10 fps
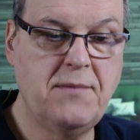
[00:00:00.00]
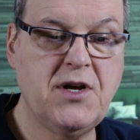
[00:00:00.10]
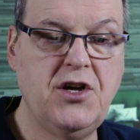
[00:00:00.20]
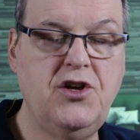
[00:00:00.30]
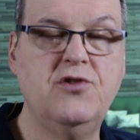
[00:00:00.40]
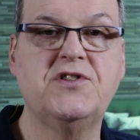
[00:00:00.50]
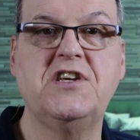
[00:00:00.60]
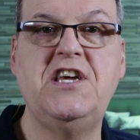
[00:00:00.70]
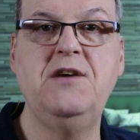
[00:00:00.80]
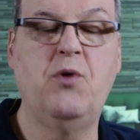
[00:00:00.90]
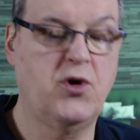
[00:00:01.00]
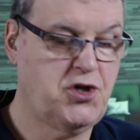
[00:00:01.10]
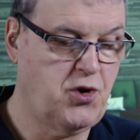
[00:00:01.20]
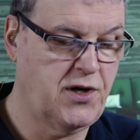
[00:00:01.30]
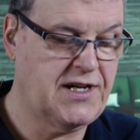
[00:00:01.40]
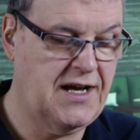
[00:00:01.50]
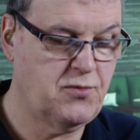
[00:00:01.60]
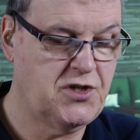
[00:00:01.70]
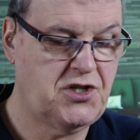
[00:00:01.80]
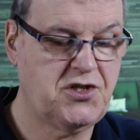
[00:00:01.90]
going to use a keyboard
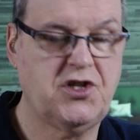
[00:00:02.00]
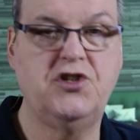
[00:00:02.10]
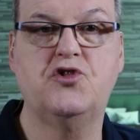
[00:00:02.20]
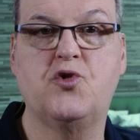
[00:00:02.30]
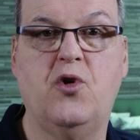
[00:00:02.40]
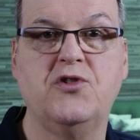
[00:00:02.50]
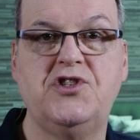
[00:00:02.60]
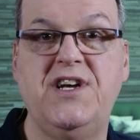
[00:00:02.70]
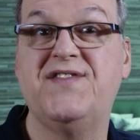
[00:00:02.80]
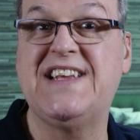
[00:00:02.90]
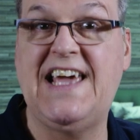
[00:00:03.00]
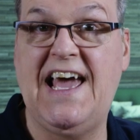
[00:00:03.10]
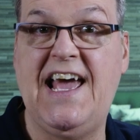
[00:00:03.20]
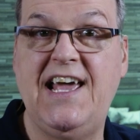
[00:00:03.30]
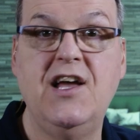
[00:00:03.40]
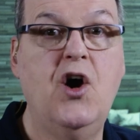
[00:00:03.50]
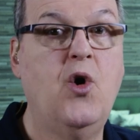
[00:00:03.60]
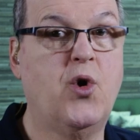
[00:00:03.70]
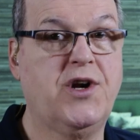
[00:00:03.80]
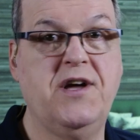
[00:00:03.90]
shortcut, which is Control-Shift-K
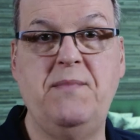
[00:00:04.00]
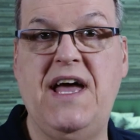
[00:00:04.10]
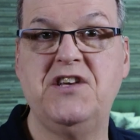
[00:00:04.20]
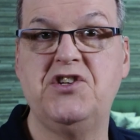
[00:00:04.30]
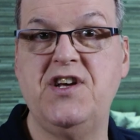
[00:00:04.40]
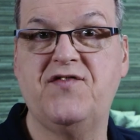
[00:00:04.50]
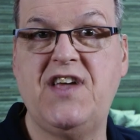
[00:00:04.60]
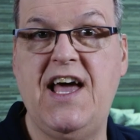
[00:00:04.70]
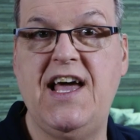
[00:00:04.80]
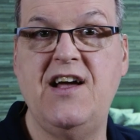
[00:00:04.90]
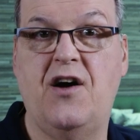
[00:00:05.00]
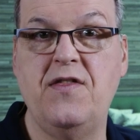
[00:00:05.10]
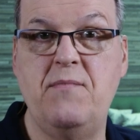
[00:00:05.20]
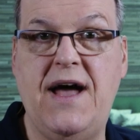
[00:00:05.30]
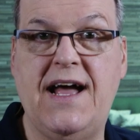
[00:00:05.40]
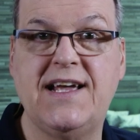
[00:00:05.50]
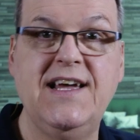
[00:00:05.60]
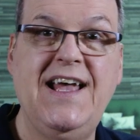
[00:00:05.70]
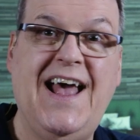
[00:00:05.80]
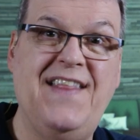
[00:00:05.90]
or Command-Shift-K on the Mac,
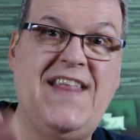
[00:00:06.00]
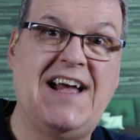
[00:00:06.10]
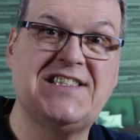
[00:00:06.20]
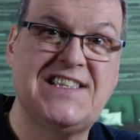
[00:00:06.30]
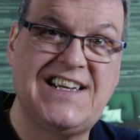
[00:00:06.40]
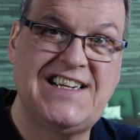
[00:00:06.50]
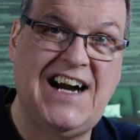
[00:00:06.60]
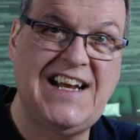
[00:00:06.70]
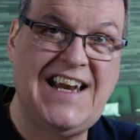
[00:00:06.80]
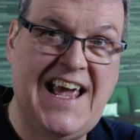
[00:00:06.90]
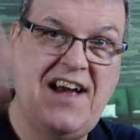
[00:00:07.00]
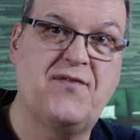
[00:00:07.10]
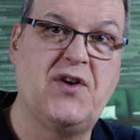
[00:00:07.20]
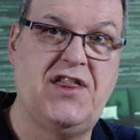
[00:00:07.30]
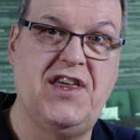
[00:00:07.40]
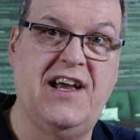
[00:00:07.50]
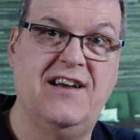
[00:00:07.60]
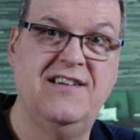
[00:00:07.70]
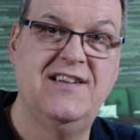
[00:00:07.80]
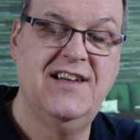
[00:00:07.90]
and that's cut
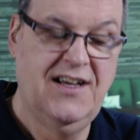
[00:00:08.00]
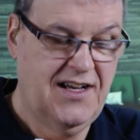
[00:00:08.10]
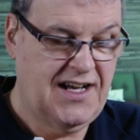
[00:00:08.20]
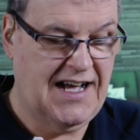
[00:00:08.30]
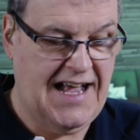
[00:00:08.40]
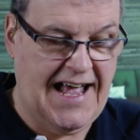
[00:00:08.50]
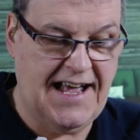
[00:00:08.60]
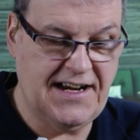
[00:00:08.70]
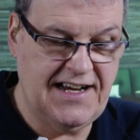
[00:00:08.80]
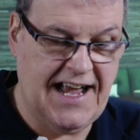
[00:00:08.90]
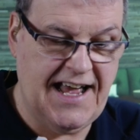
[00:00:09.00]
everything, add an